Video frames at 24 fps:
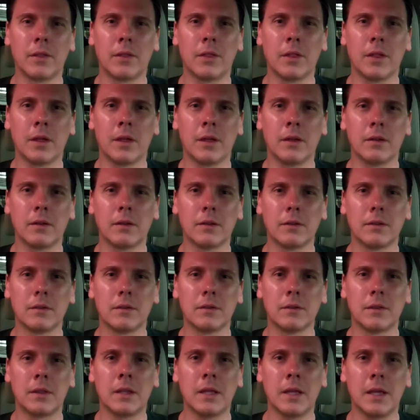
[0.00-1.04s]
that
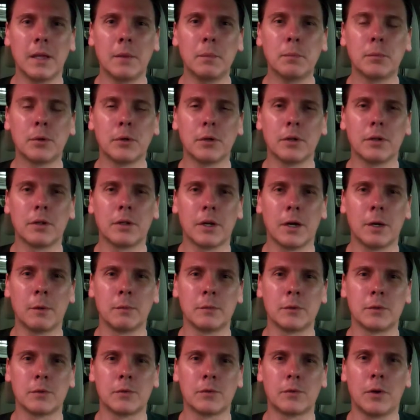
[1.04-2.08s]
the input
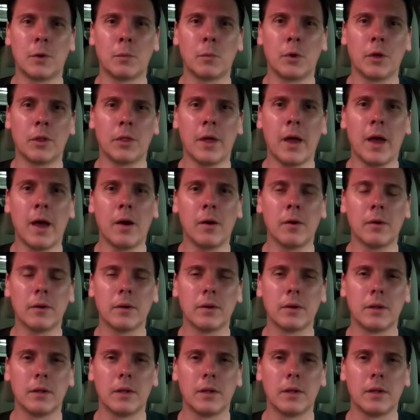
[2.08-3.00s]
comes from without.